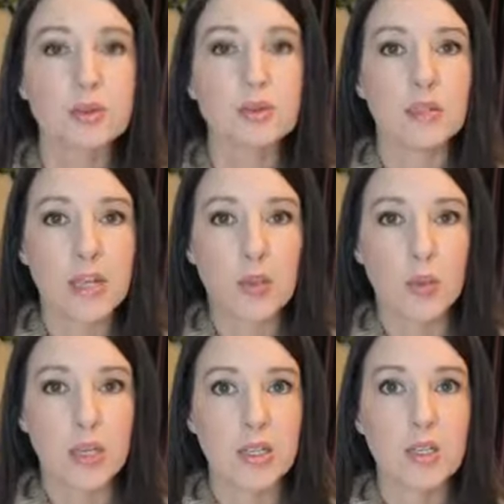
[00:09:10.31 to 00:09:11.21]
that's what we
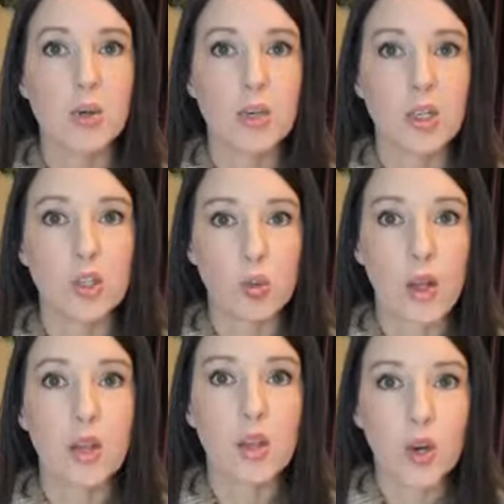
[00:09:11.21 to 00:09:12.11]
need to do. We need to
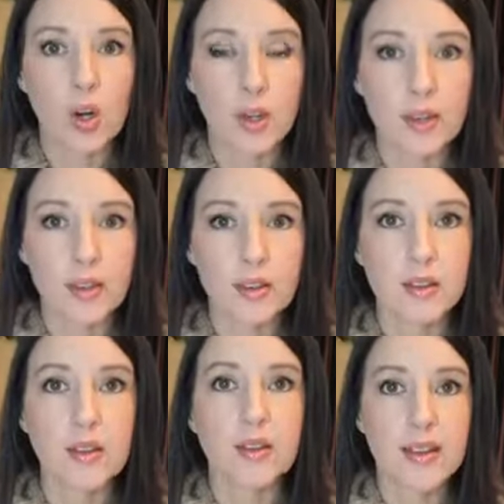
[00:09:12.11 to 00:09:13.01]
dwell on
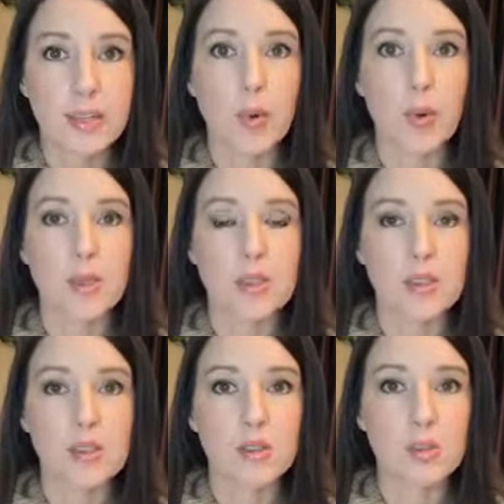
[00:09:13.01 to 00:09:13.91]
His promises.